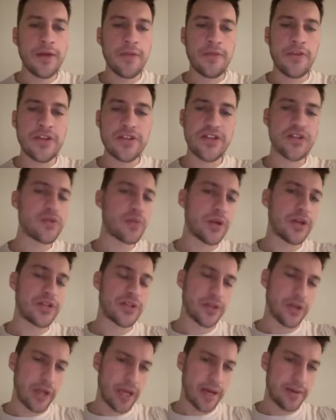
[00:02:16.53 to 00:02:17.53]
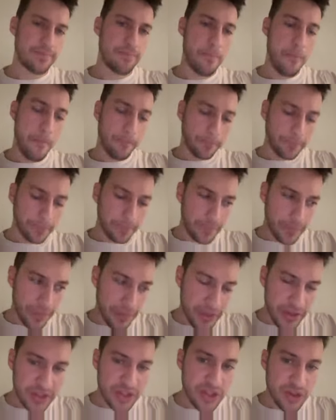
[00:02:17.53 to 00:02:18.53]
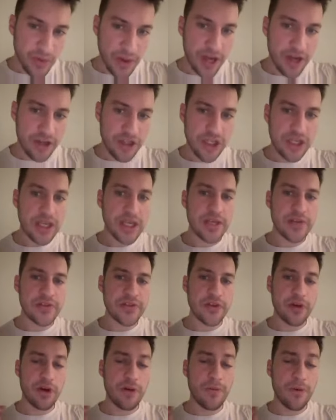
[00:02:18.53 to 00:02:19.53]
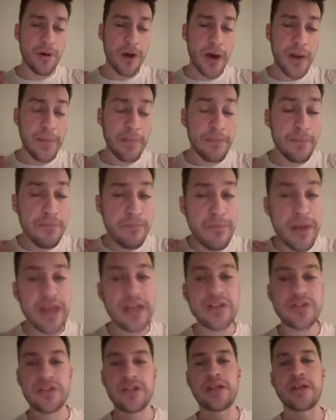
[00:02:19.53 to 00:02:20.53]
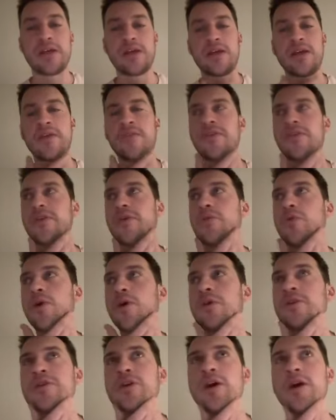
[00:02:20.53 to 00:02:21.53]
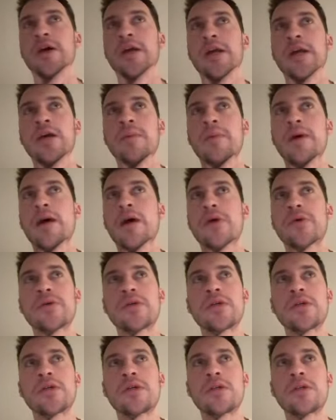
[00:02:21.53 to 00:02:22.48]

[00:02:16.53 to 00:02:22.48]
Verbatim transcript: This is what it's good at. This strategy is amazing if you are talking about